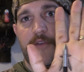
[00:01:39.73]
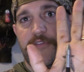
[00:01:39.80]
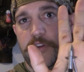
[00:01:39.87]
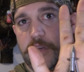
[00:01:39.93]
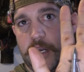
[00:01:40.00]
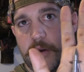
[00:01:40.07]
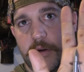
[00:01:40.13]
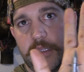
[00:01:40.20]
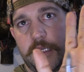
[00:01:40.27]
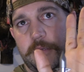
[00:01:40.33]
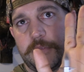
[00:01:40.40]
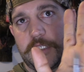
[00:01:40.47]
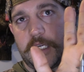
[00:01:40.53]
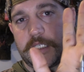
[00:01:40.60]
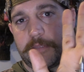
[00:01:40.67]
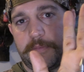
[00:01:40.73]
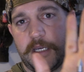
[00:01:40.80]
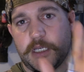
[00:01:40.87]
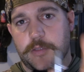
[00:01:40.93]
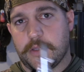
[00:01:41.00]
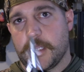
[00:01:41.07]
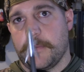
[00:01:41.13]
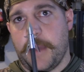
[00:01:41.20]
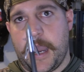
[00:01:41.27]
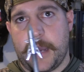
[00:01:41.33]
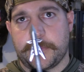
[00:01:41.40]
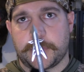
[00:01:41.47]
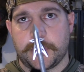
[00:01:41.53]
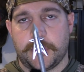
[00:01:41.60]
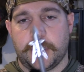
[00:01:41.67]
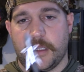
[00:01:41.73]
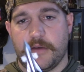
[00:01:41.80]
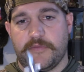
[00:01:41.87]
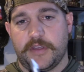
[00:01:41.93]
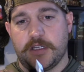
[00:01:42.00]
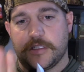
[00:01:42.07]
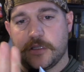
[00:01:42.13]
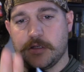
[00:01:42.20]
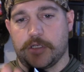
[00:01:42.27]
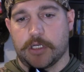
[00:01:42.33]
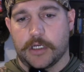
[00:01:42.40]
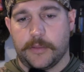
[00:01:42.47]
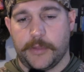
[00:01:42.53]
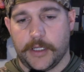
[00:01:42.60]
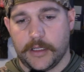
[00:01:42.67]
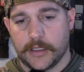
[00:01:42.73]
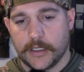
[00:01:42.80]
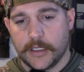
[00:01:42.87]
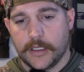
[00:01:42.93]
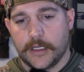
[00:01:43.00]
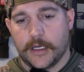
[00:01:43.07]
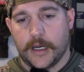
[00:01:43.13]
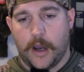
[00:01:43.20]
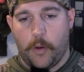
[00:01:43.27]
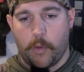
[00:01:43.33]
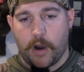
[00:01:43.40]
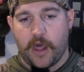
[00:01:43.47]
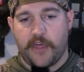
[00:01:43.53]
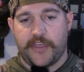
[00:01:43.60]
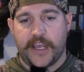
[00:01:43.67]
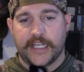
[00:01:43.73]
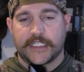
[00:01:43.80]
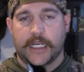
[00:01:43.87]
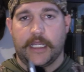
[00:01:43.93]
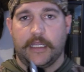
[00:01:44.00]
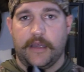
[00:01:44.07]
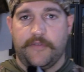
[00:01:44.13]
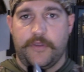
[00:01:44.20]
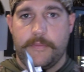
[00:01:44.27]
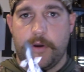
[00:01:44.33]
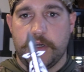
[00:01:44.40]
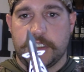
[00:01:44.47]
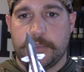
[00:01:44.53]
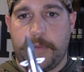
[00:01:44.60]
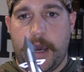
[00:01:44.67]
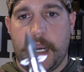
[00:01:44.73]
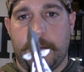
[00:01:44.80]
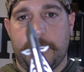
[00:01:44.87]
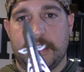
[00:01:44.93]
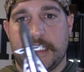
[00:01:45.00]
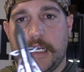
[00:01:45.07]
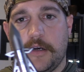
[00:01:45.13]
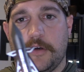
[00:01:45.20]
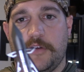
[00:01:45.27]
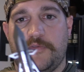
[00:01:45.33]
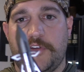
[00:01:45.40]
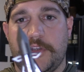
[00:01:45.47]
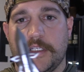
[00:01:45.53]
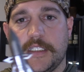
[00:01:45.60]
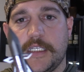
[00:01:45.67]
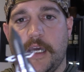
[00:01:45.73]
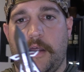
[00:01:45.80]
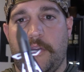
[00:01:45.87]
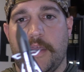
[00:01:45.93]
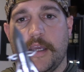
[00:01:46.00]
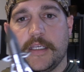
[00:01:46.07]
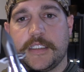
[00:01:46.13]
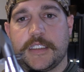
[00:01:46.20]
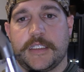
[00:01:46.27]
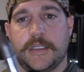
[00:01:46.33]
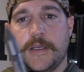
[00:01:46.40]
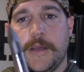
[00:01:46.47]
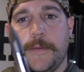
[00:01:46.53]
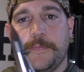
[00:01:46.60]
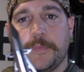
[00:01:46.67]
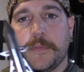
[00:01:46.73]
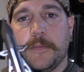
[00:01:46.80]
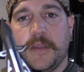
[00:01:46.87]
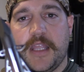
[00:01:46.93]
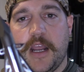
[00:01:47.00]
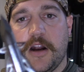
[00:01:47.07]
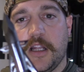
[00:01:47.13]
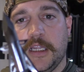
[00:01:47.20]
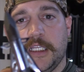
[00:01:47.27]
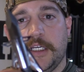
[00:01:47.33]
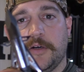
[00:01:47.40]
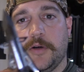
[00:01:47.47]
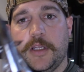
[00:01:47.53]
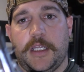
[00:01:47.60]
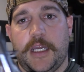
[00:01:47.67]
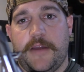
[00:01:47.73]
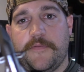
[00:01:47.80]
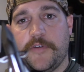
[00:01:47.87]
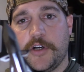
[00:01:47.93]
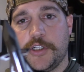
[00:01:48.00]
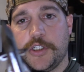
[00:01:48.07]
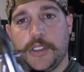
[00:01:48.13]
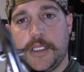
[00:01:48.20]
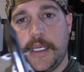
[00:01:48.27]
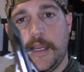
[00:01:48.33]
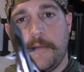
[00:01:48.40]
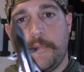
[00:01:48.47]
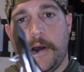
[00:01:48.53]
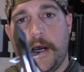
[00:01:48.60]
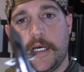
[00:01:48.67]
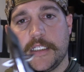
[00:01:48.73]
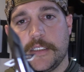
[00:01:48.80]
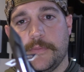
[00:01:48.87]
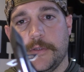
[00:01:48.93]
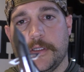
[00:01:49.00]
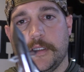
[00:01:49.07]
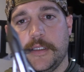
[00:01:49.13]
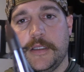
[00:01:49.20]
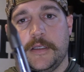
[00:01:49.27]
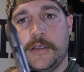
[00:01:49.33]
a few deer with them, shot some pigs with them. Absolutely love these. They're durable. One of the things I love the most about them is, I don't know if you can tell this, but they are literally virtually impossible